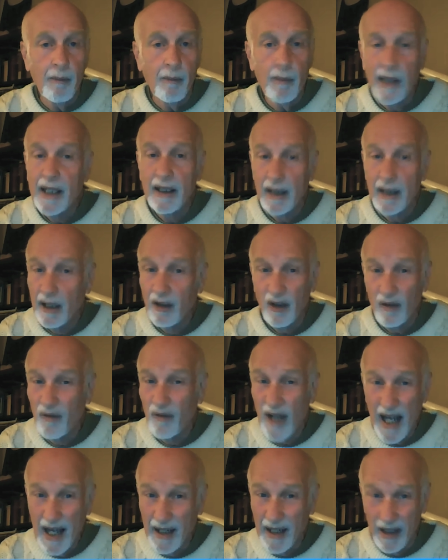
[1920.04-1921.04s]
big
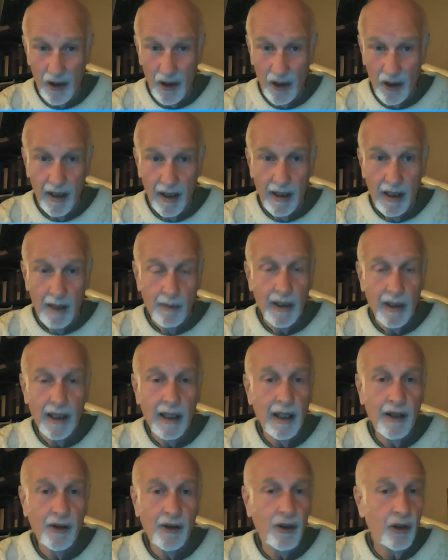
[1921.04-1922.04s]
disadvantage
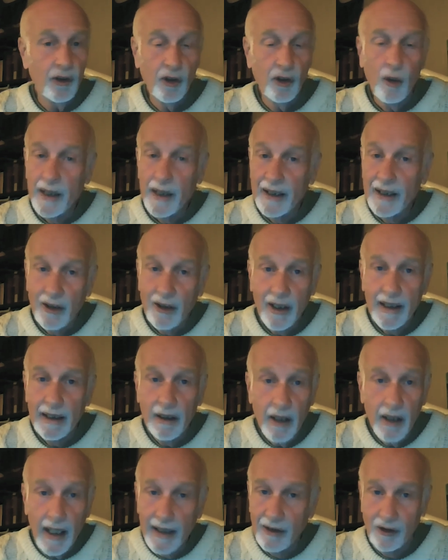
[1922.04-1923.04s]
because there's so many city
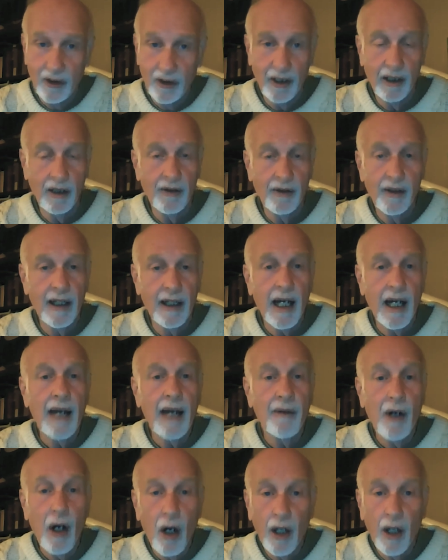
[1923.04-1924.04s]
lights here that I
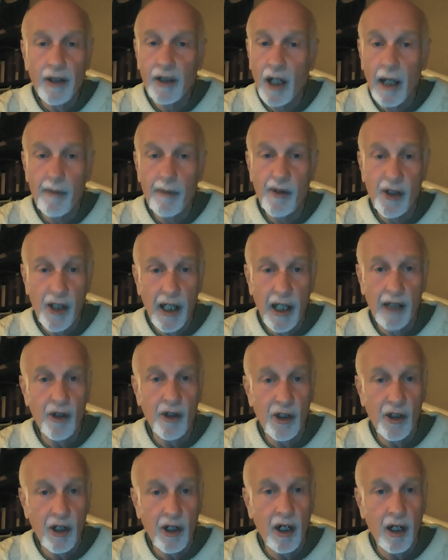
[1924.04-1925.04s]
have a hard time seeing the
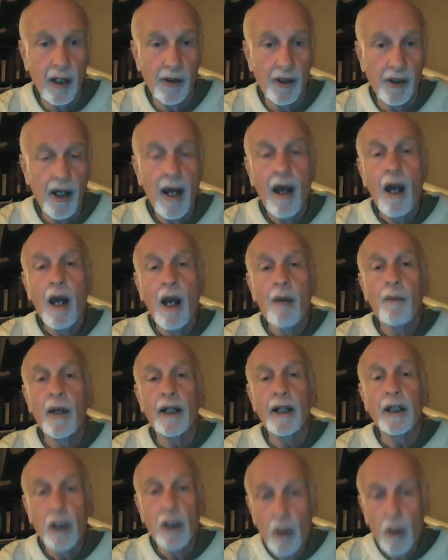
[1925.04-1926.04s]
stars.
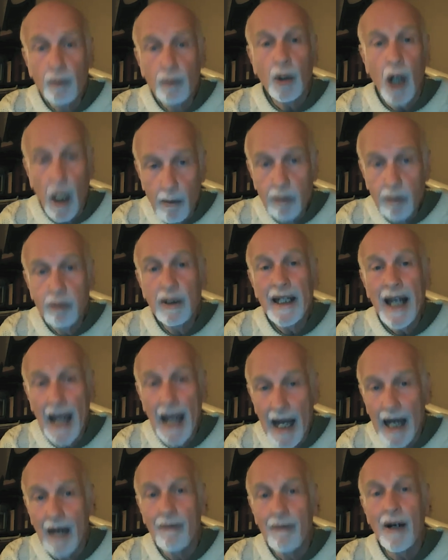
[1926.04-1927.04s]
But you probably
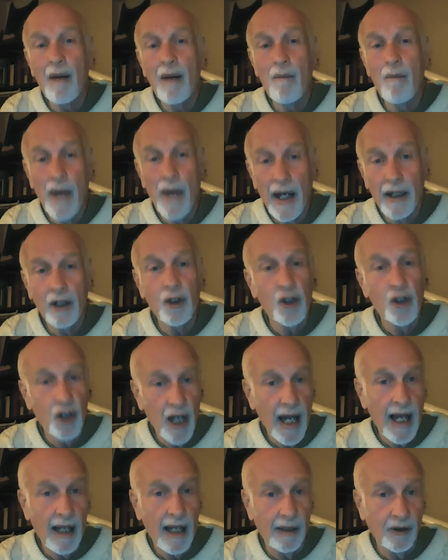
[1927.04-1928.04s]
have a better
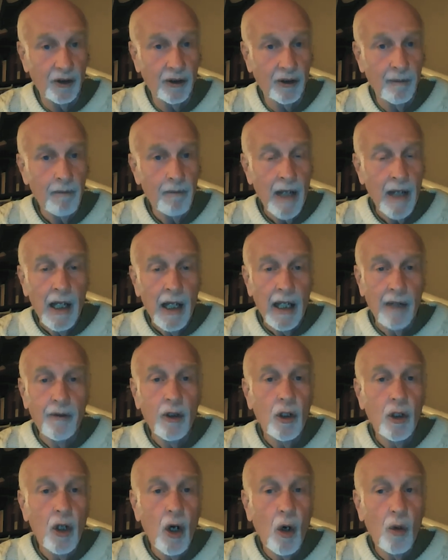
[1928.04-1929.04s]
chance. If
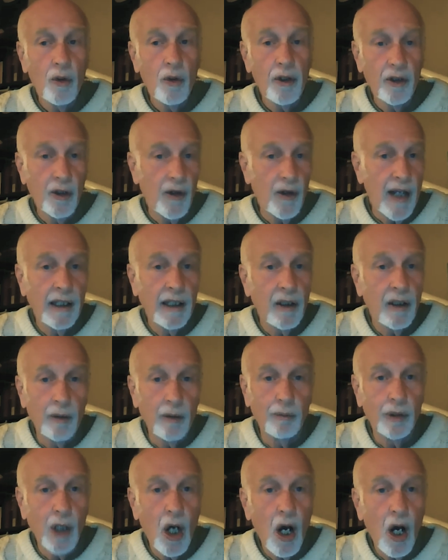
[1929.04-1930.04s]
you go to the end of the
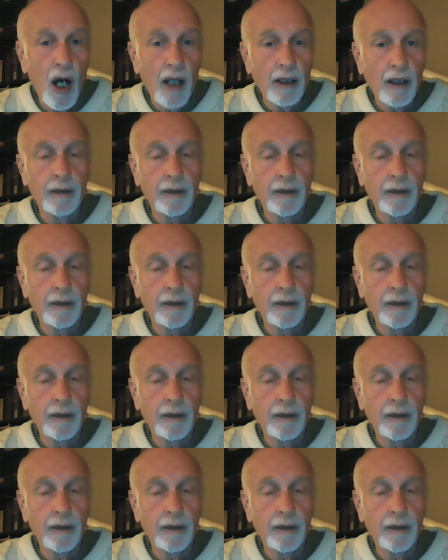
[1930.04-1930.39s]
block